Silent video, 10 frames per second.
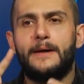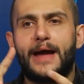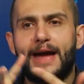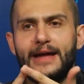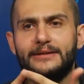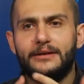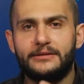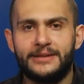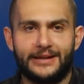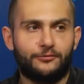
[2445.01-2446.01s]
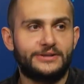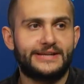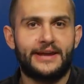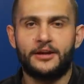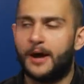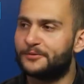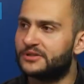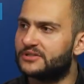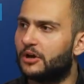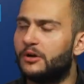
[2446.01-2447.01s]
and network scanning
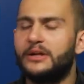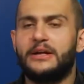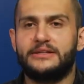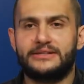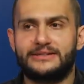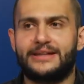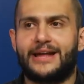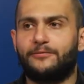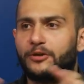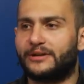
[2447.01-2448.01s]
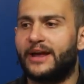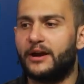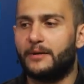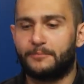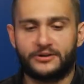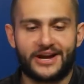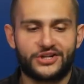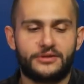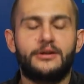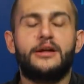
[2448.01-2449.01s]
option. So this network layer
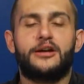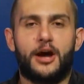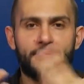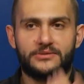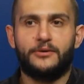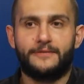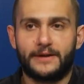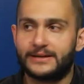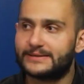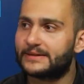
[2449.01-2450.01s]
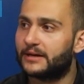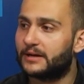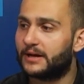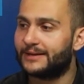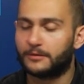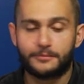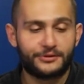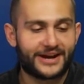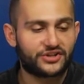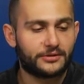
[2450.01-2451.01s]
protection comes with endpoint
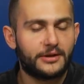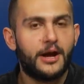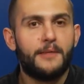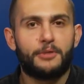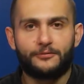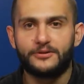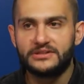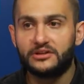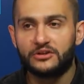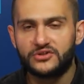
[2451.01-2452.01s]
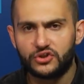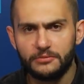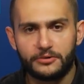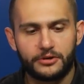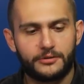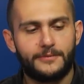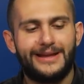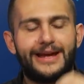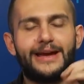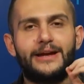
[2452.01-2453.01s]
protection. But for the consumer,
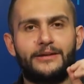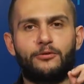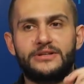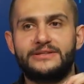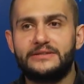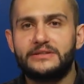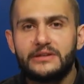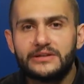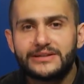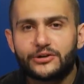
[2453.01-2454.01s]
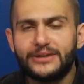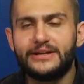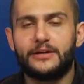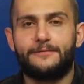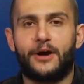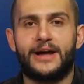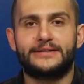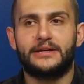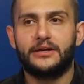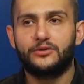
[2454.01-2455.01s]
it was critical for
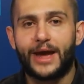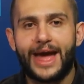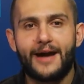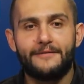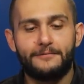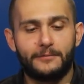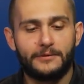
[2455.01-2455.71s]
us to have